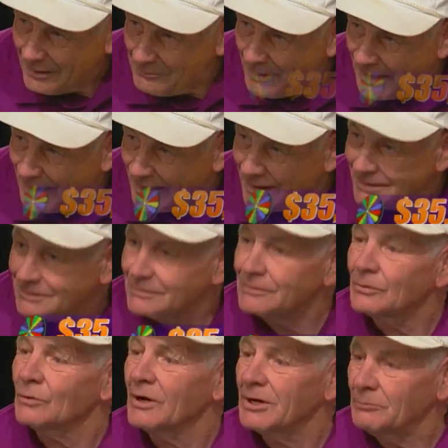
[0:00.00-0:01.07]
Junior.
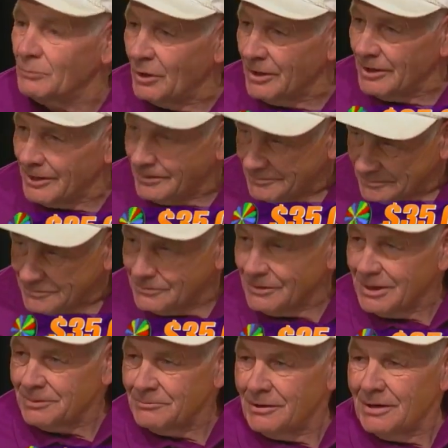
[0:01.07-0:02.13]
Thirty-five
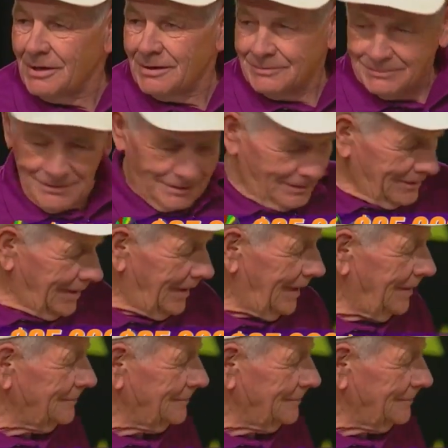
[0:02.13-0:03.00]
thousand dollars. This ain't